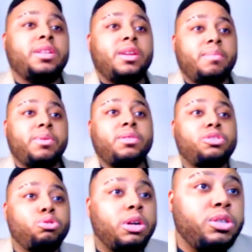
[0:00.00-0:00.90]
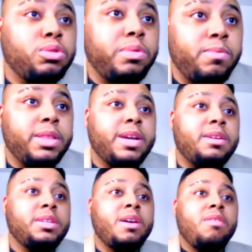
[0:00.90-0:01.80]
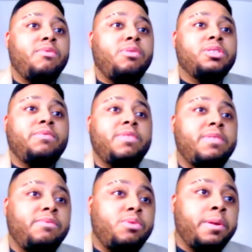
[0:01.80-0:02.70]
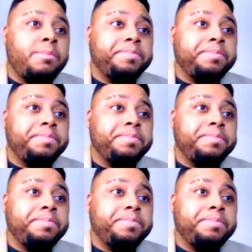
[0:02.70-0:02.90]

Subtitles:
the number 221,454.